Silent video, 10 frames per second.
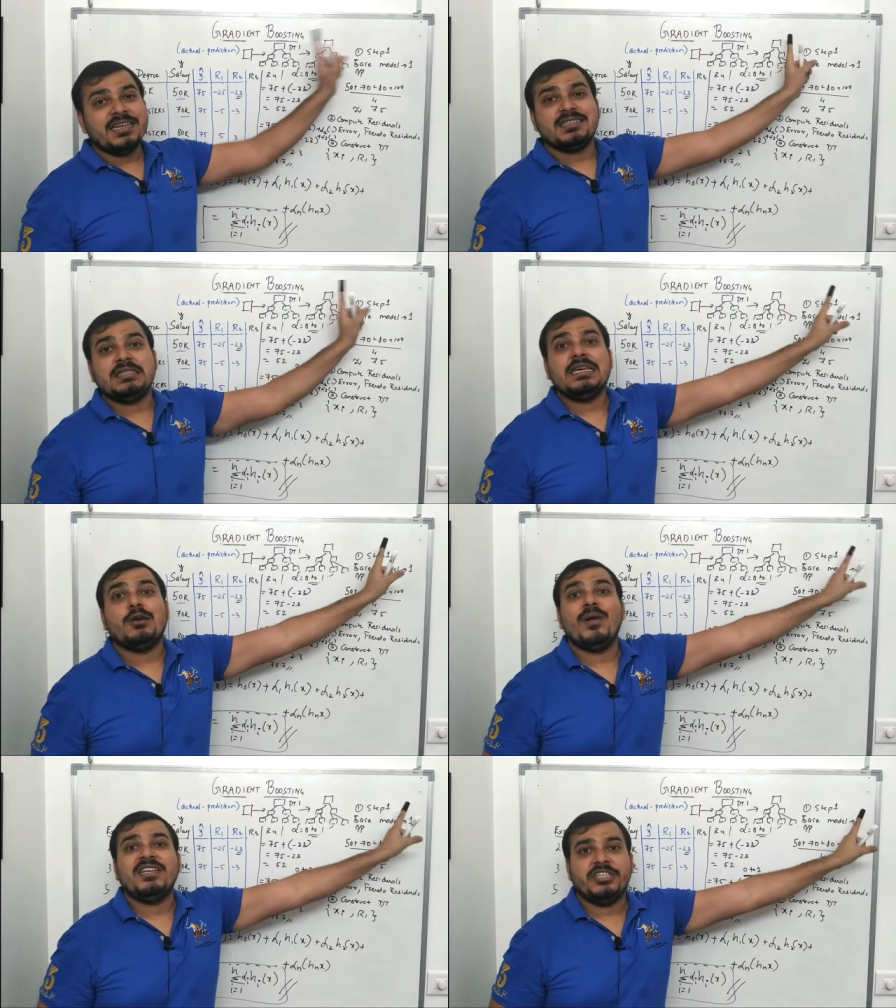tree
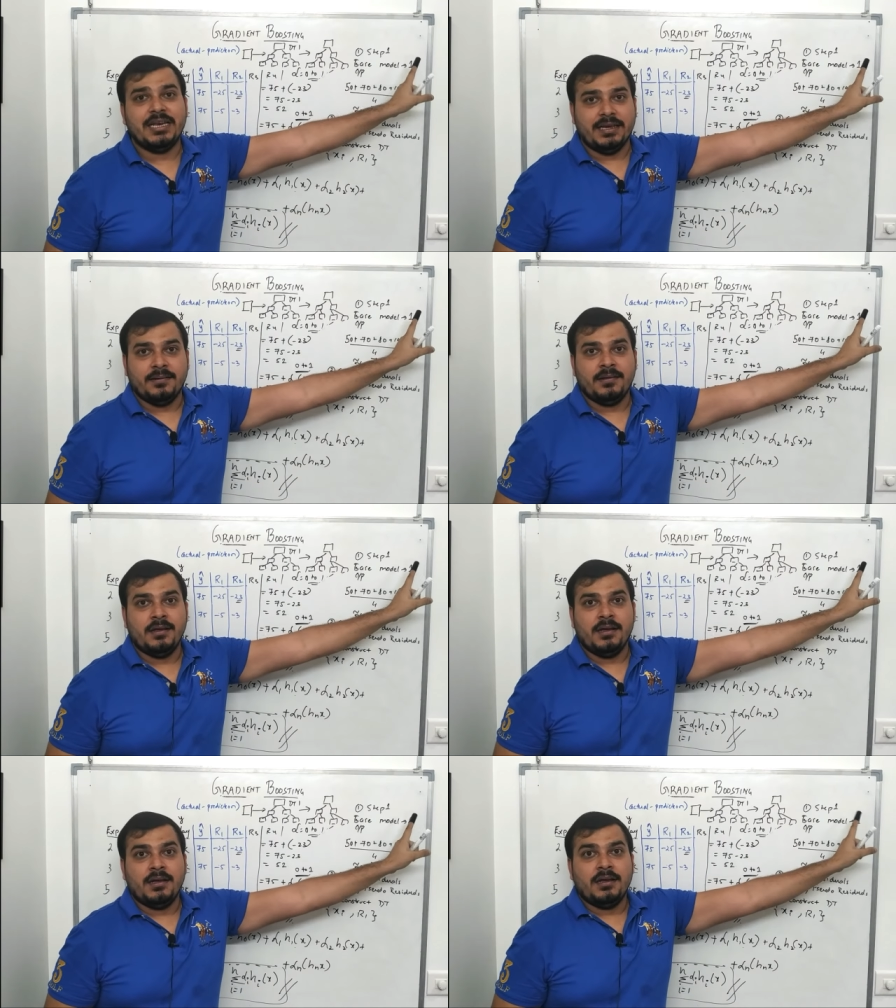sequentially.
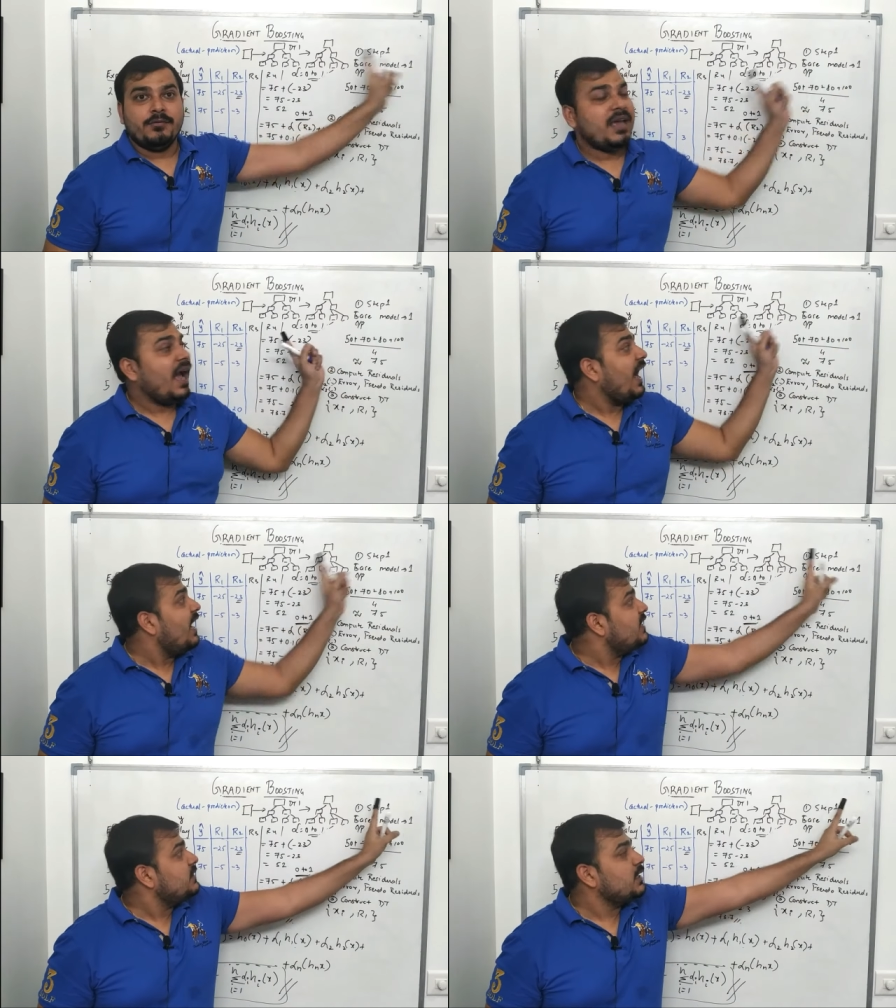We are
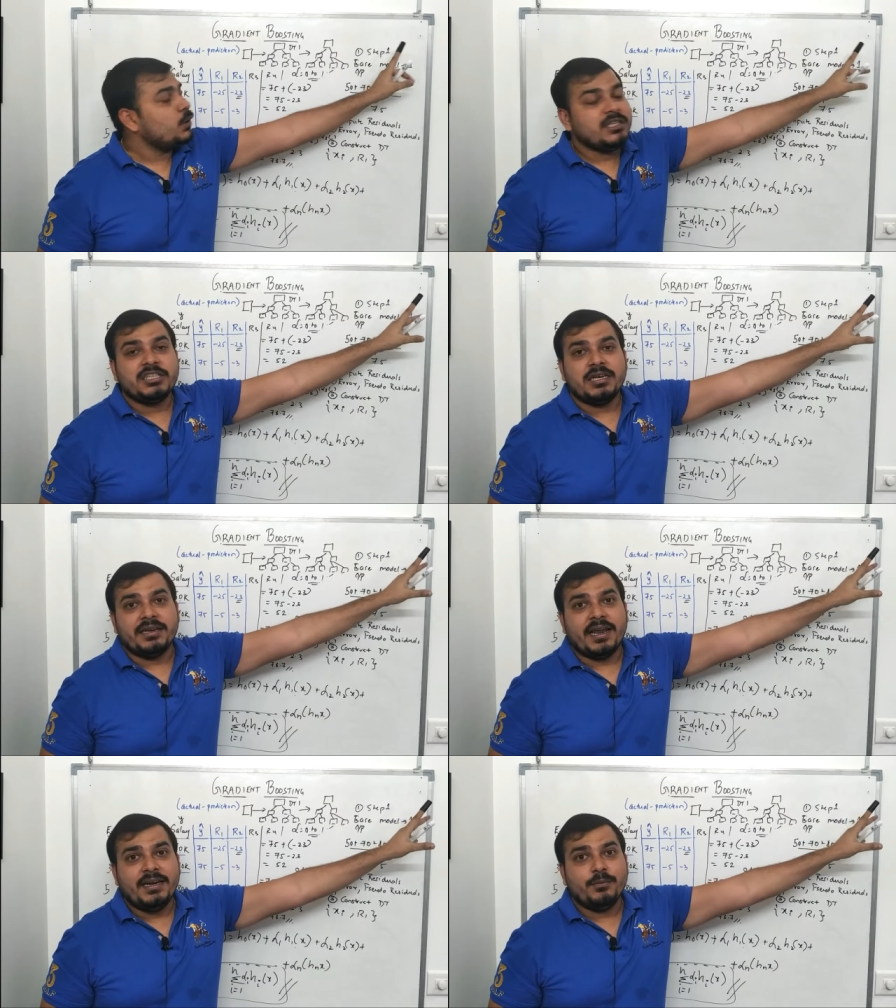adding
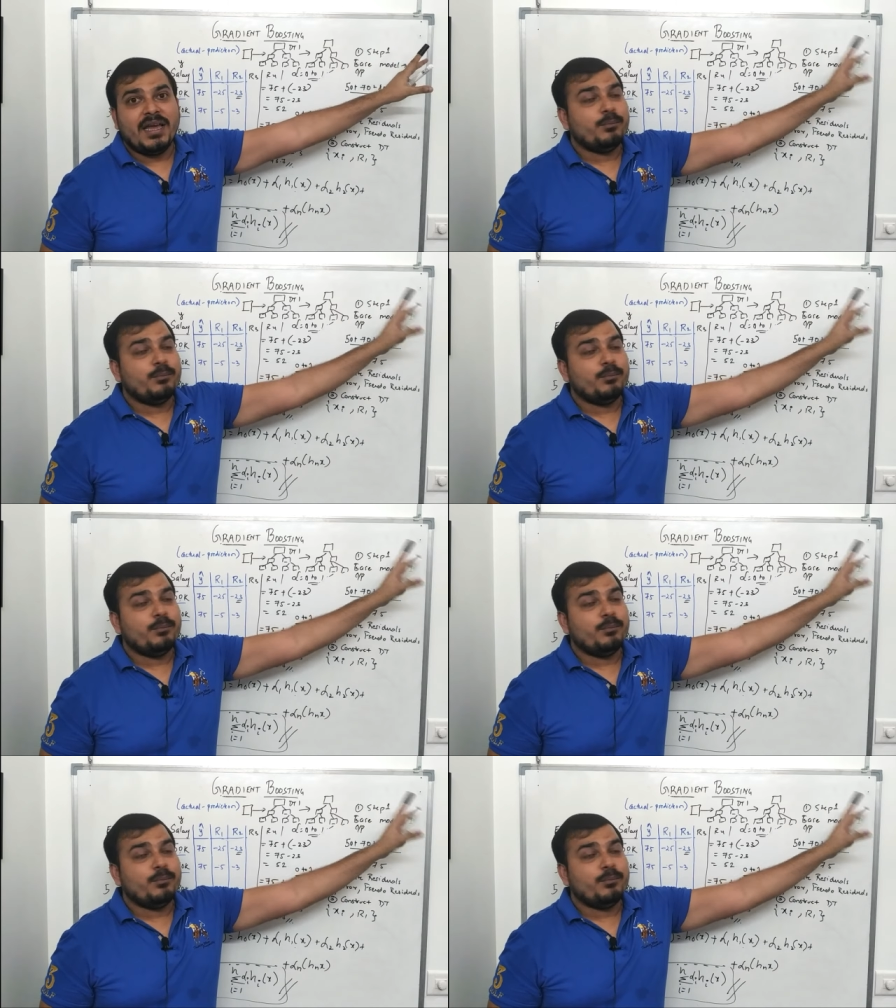sequentially, right? We are